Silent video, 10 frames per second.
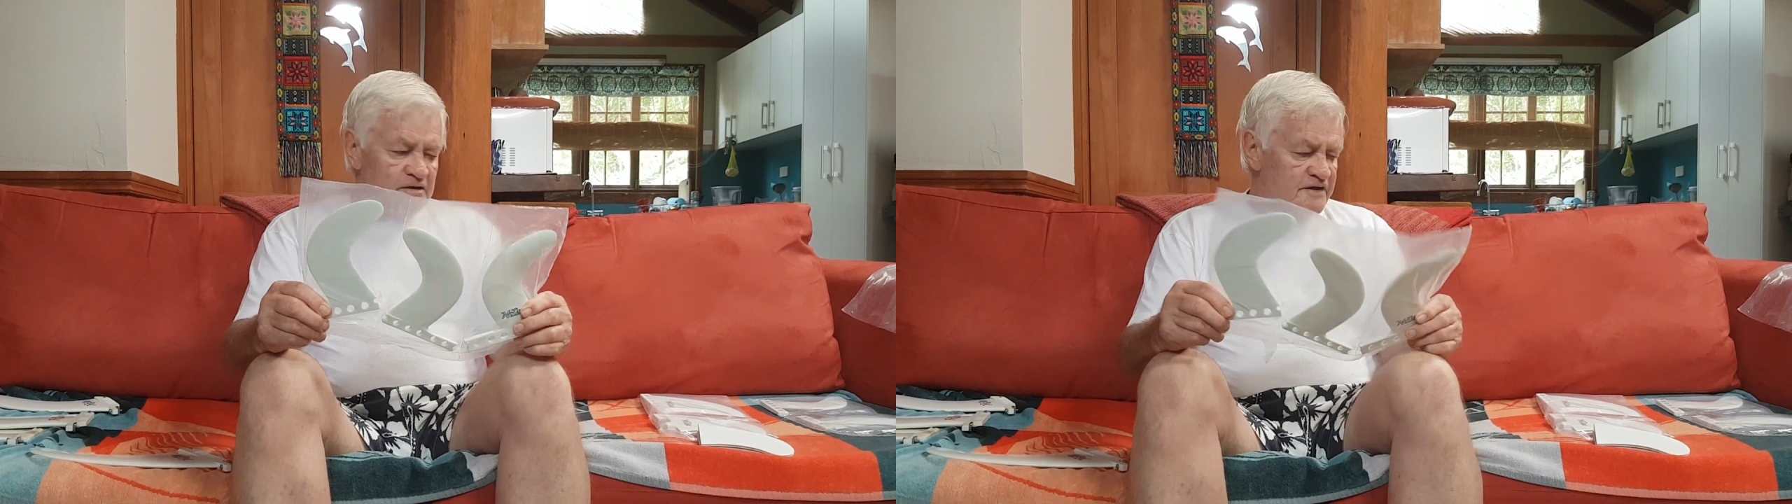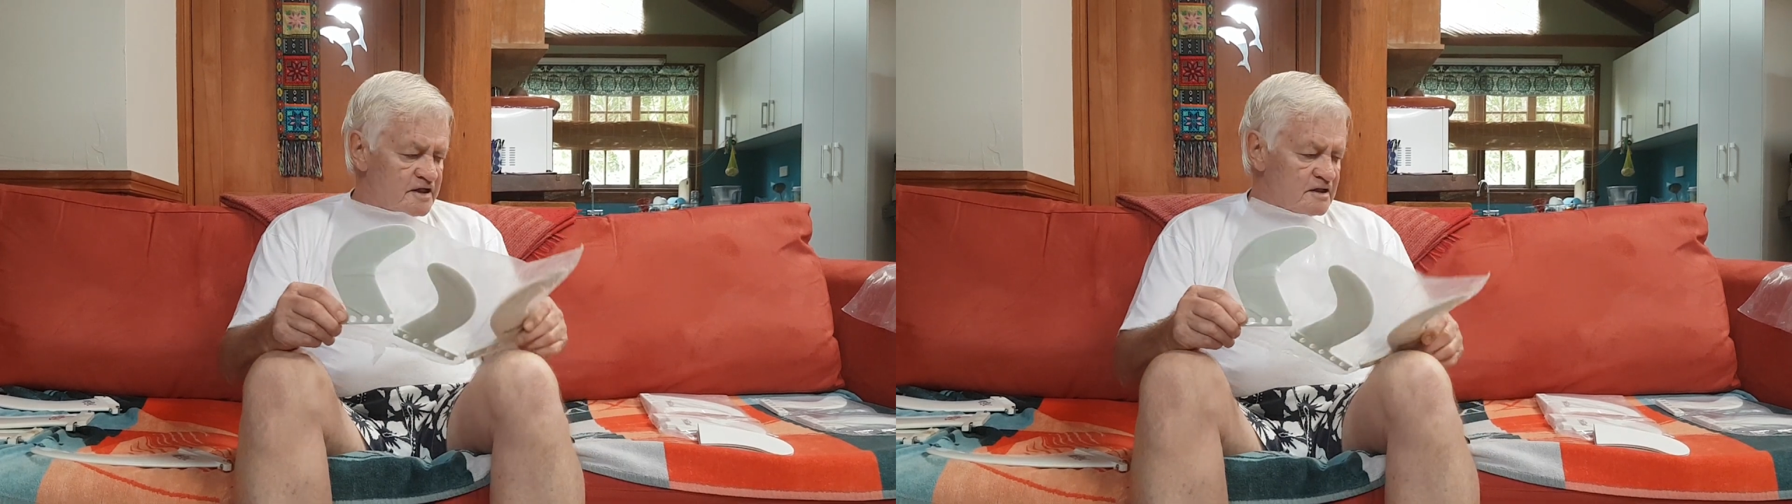
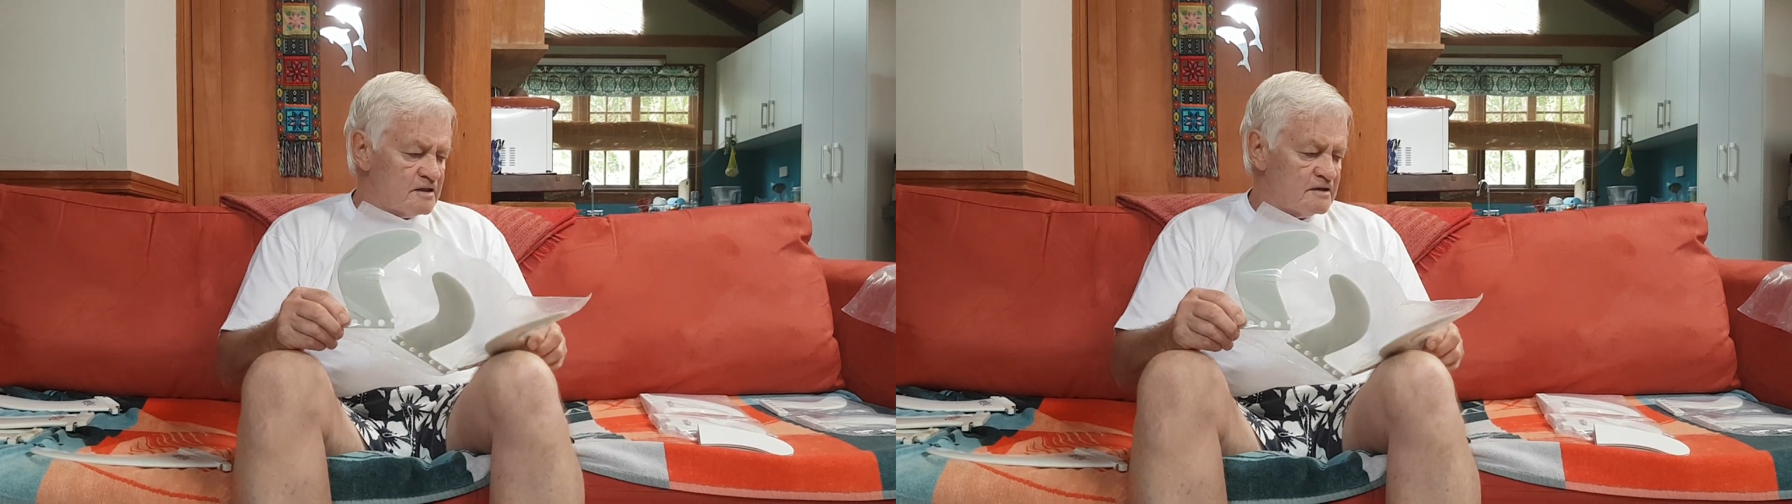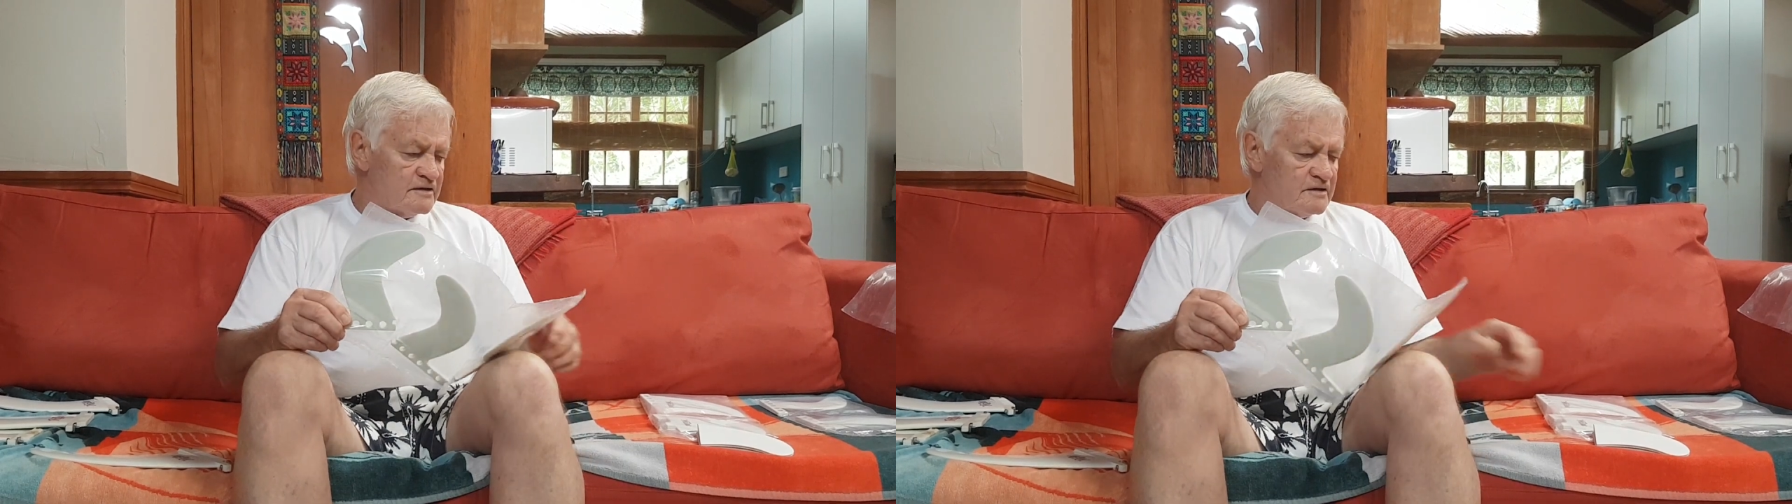than
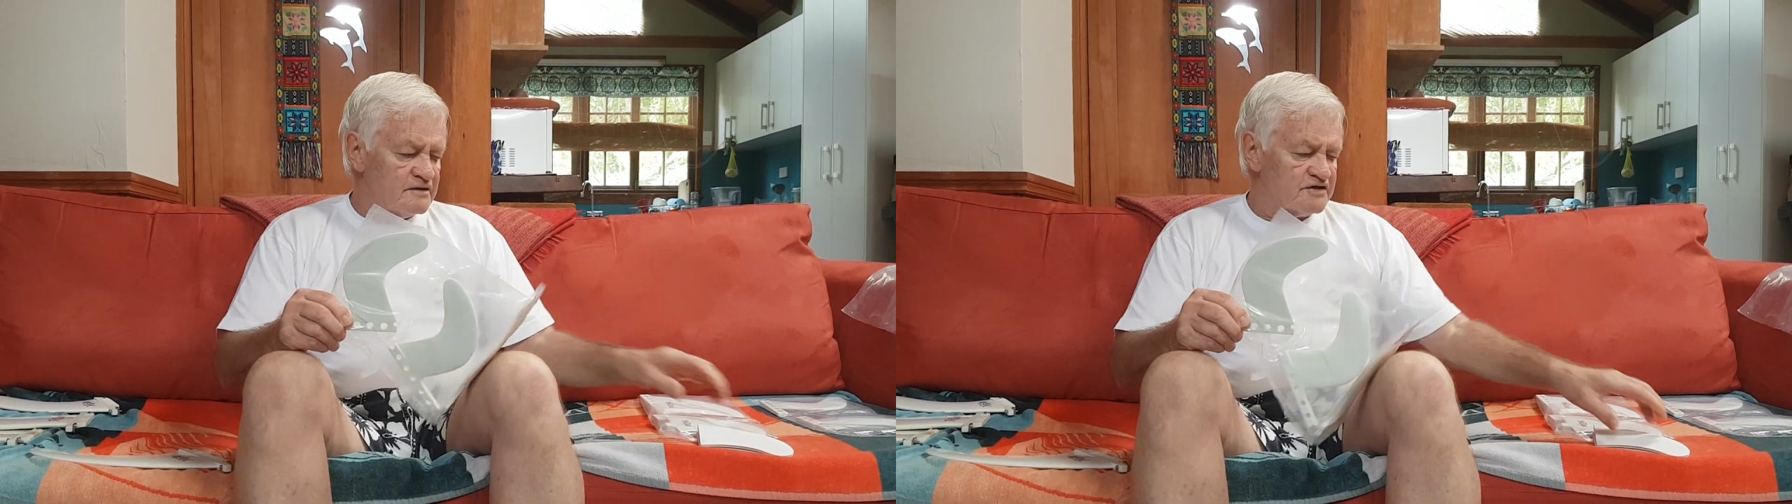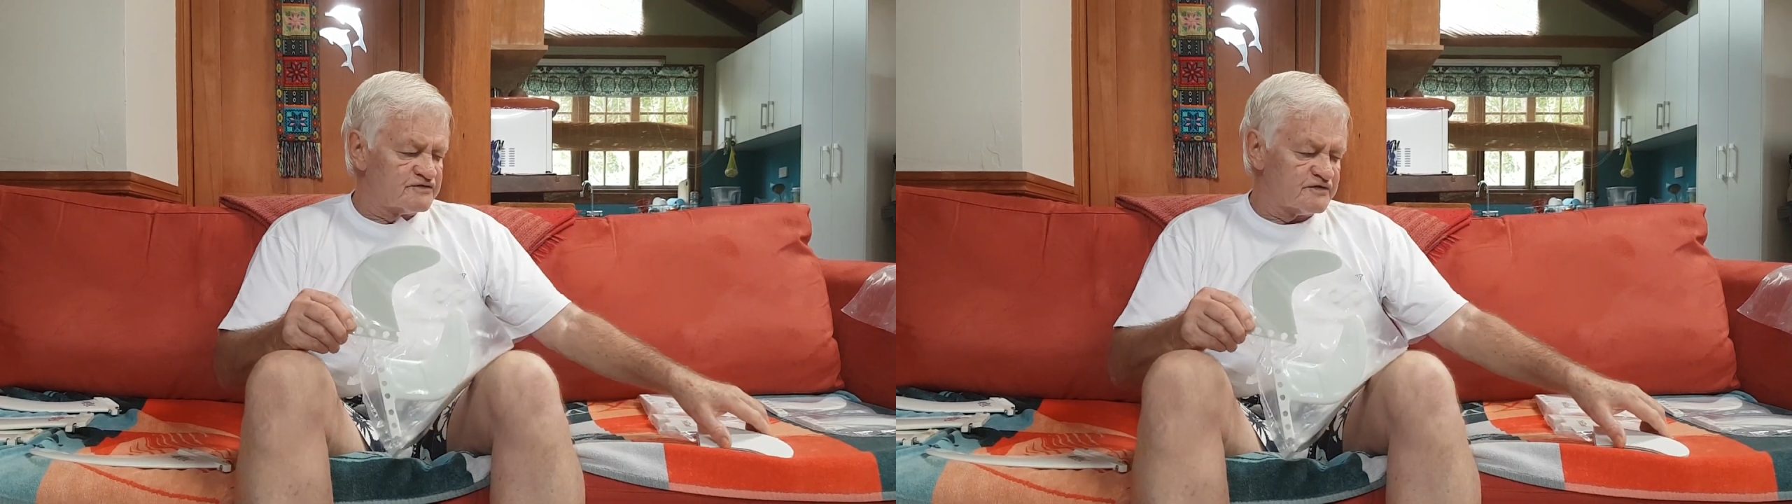
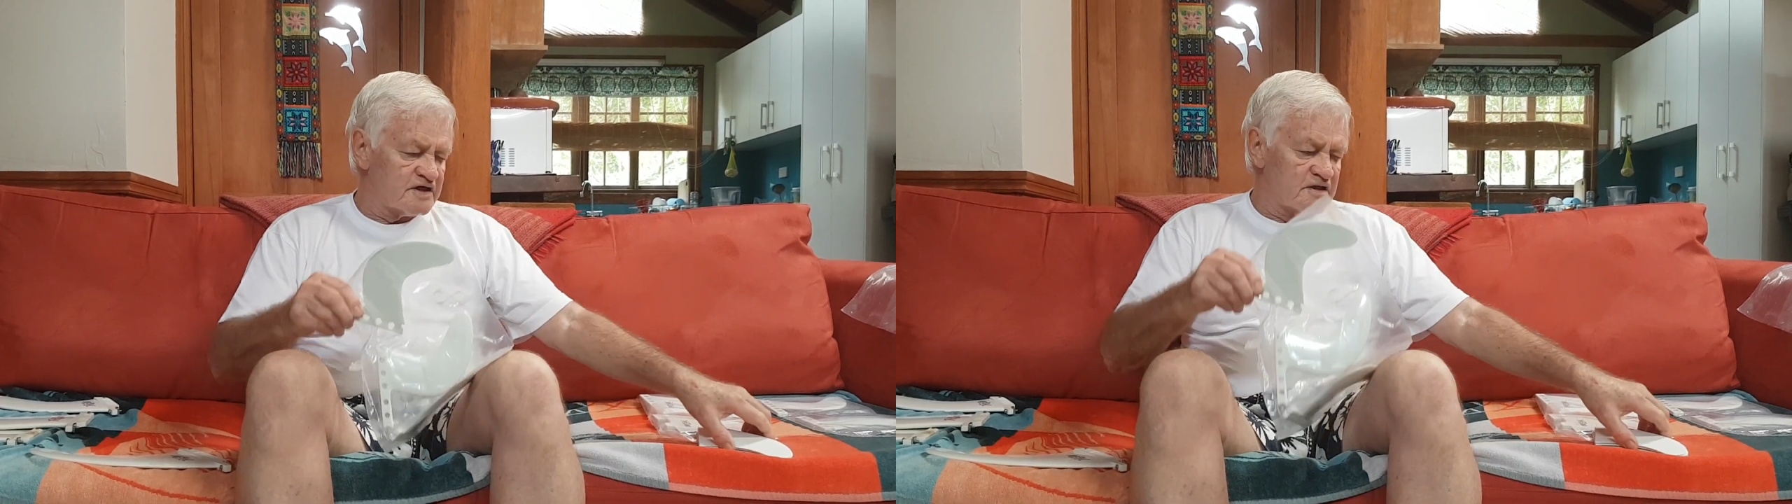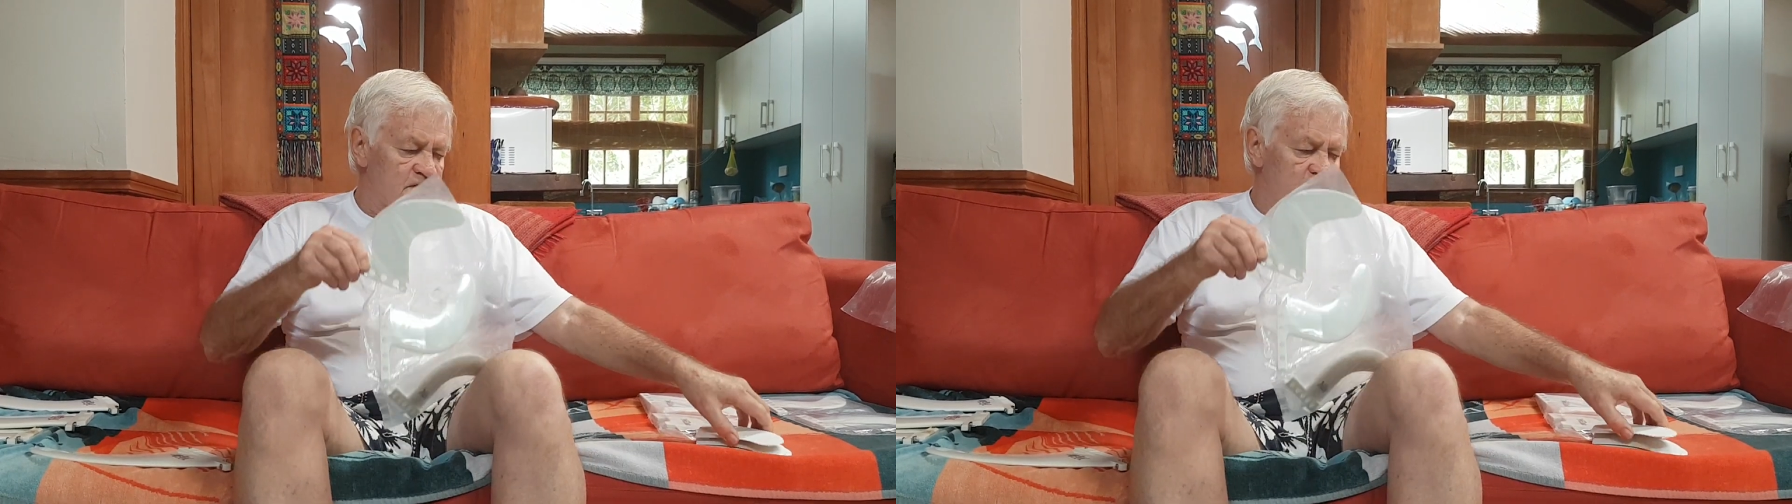this fin.